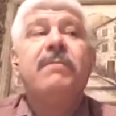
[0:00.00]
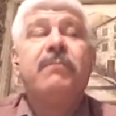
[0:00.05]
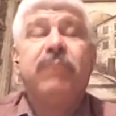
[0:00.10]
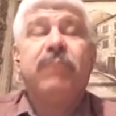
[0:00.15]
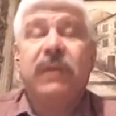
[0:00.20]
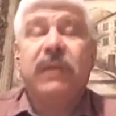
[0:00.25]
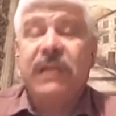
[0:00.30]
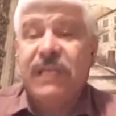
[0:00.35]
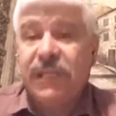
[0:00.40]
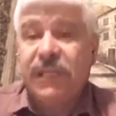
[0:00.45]

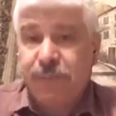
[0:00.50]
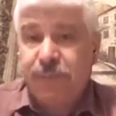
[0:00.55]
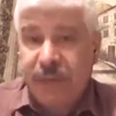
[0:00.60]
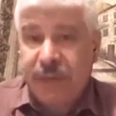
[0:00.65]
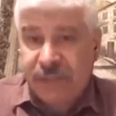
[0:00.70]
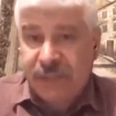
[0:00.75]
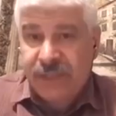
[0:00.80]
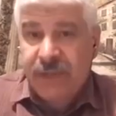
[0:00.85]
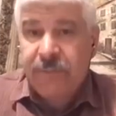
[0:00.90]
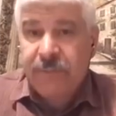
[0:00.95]
Please
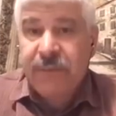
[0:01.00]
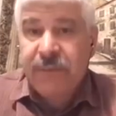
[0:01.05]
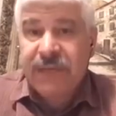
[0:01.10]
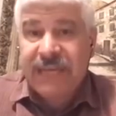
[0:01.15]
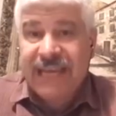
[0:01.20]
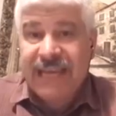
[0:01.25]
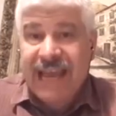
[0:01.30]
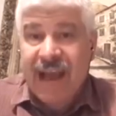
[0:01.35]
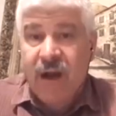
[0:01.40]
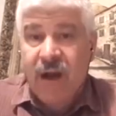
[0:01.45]
pick
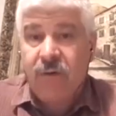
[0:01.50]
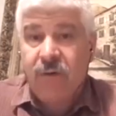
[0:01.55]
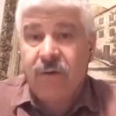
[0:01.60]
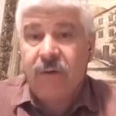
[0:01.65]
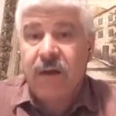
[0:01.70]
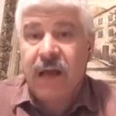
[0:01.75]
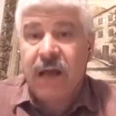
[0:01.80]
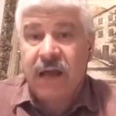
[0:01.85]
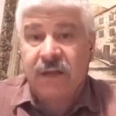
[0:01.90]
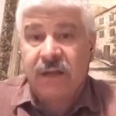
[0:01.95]
somebody
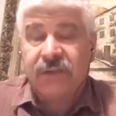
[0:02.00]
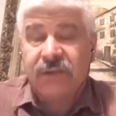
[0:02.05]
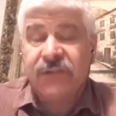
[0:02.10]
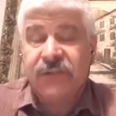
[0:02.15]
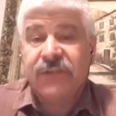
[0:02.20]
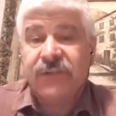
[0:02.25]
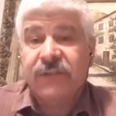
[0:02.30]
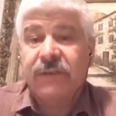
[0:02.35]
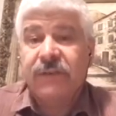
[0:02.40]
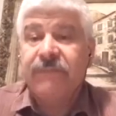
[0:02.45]

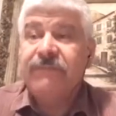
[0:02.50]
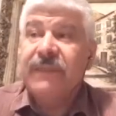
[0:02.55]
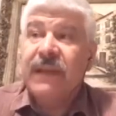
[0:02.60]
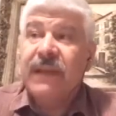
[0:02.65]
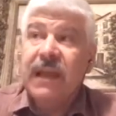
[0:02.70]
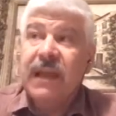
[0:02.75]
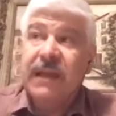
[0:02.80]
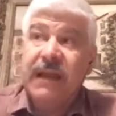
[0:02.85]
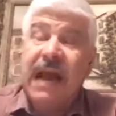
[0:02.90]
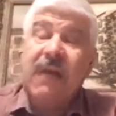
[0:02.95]
else.
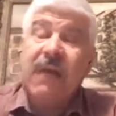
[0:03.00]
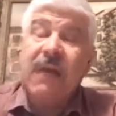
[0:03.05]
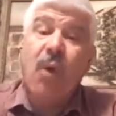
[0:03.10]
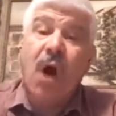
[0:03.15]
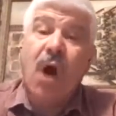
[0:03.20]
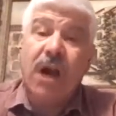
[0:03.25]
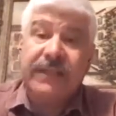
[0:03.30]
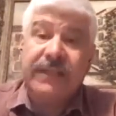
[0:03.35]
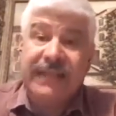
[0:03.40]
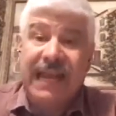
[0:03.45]
And I
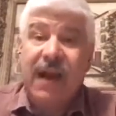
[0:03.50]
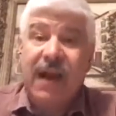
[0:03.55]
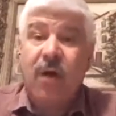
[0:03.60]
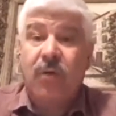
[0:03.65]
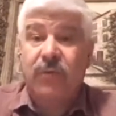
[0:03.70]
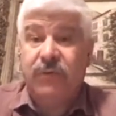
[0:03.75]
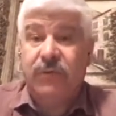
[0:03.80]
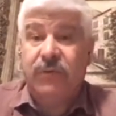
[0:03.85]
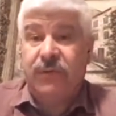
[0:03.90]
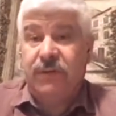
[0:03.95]
walked
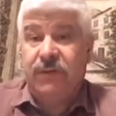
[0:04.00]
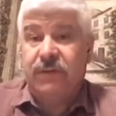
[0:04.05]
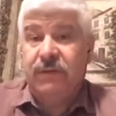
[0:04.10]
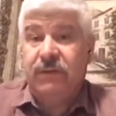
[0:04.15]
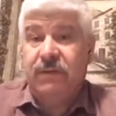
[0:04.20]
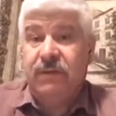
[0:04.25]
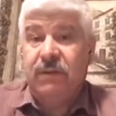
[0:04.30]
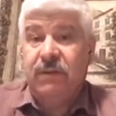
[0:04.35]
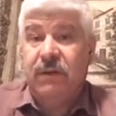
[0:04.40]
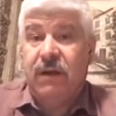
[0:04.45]
out.
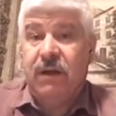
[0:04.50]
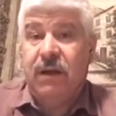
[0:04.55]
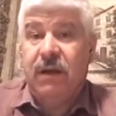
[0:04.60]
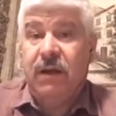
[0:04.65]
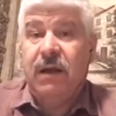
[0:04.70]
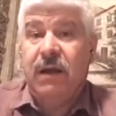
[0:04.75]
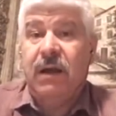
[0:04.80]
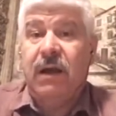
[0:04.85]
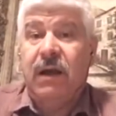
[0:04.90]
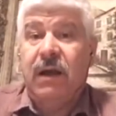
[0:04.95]

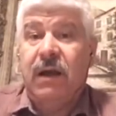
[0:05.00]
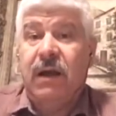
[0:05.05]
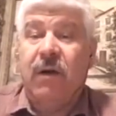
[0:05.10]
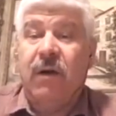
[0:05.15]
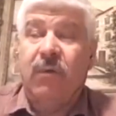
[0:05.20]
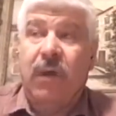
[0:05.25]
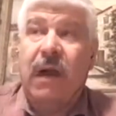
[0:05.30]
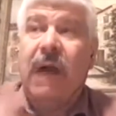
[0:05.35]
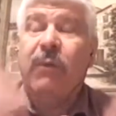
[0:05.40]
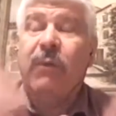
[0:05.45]

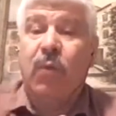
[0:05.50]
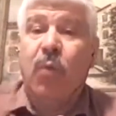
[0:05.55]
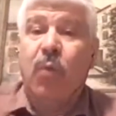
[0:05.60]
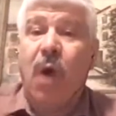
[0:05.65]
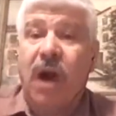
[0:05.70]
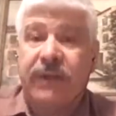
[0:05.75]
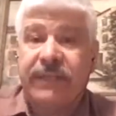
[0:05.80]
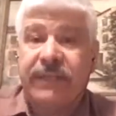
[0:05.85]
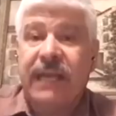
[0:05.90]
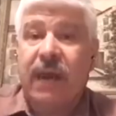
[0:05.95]
I would have
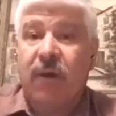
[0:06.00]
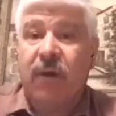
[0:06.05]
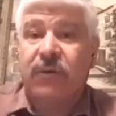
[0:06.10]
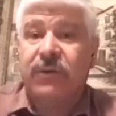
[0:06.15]
walked out.